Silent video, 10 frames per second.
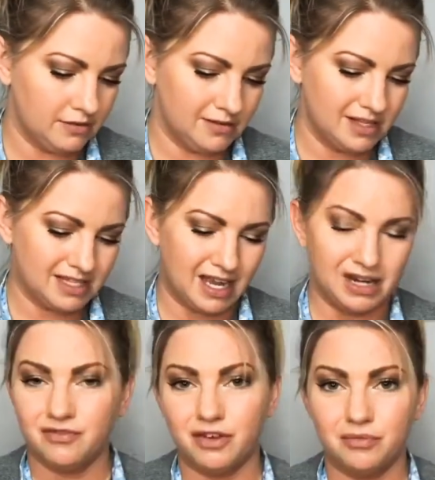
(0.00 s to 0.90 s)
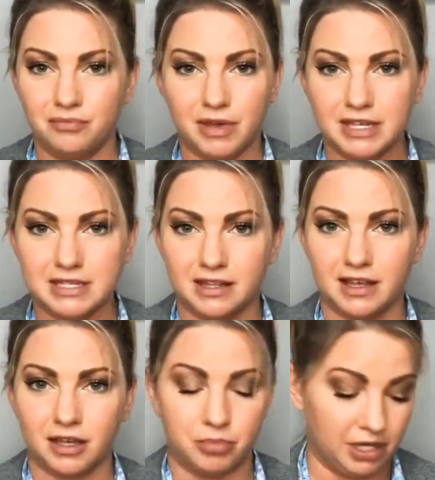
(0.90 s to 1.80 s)
It's kind of basically
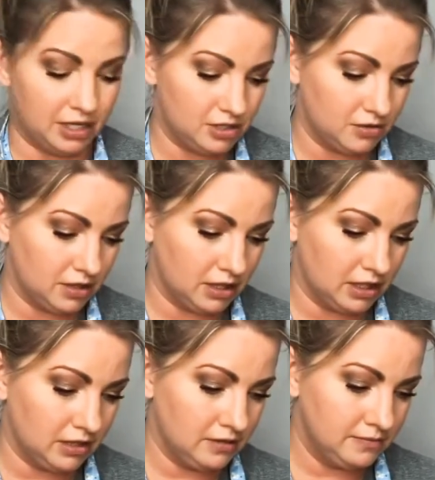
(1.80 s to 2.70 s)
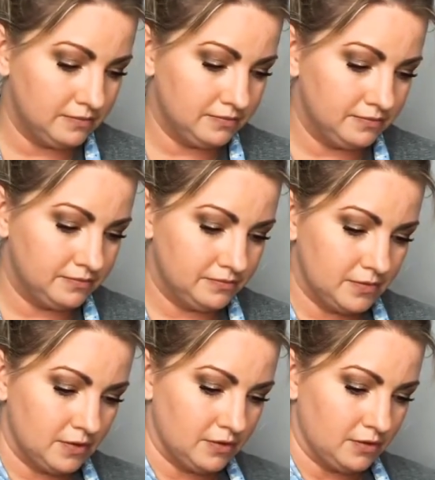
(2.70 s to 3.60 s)
like a pinch, really.
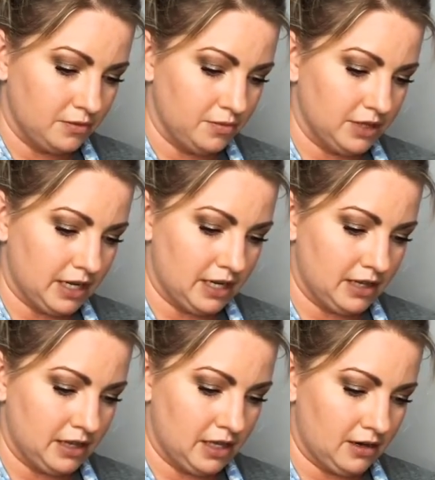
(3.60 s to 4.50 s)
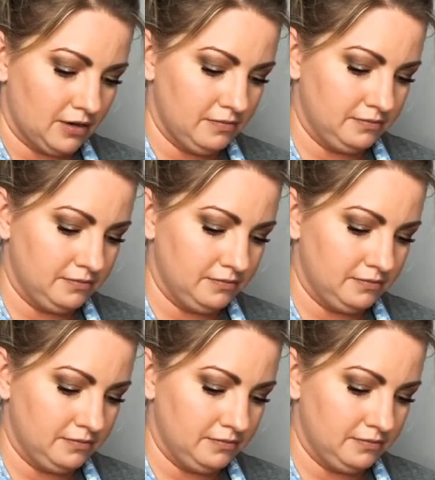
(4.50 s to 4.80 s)
We'll put that in there.